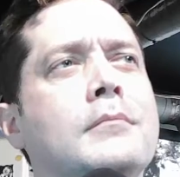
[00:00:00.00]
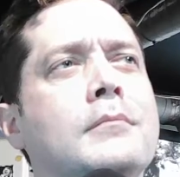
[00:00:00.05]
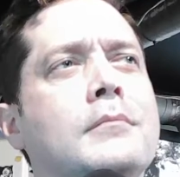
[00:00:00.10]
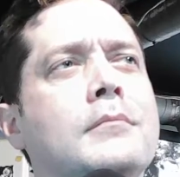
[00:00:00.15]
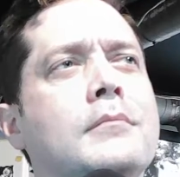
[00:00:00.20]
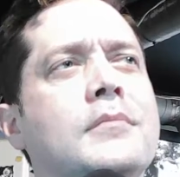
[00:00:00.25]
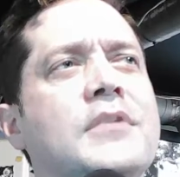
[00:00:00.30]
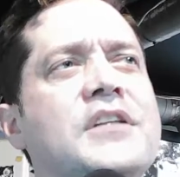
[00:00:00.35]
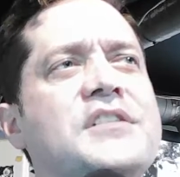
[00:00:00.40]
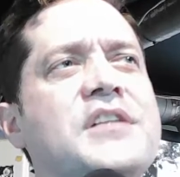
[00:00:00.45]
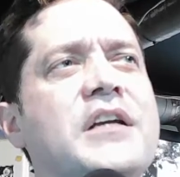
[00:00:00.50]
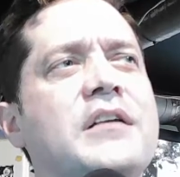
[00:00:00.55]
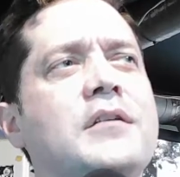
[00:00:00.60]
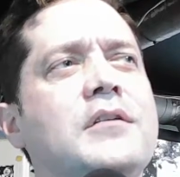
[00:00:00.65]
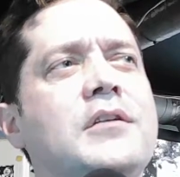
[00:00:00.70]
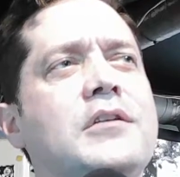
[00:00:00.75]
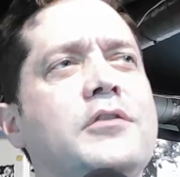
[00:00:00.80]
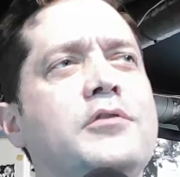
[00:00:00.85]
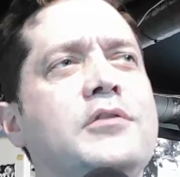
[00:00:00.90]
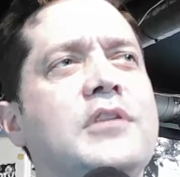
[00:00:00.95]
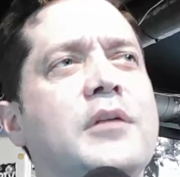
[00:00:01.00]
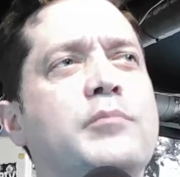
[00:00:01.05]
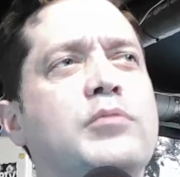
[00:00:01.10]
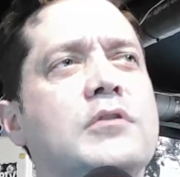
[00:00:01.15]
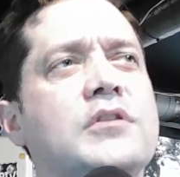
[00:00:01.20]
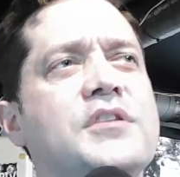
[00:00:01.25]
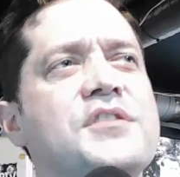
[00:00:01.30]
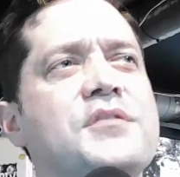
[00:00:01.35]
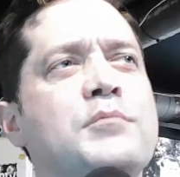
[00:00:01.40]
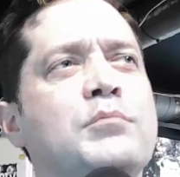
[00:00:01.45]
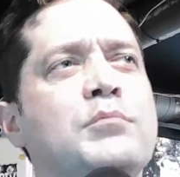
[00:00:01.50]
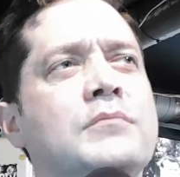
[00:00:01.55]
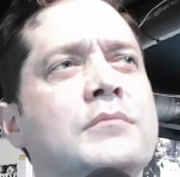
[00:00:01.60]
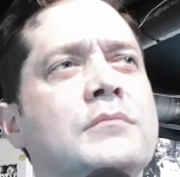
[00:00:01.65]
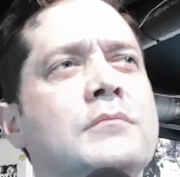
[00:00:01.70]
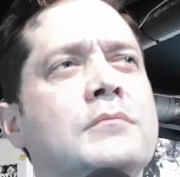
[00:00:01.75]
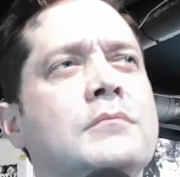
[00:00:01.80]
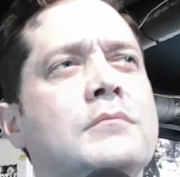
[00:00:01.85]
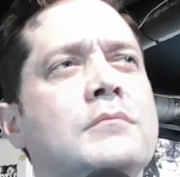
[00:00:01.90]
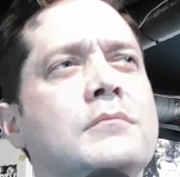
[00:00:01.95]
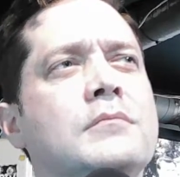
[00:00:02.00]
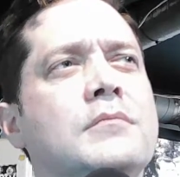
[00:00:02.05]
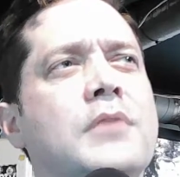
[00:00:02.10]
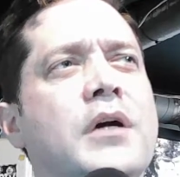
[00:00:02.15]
Does that include liberalism? Right?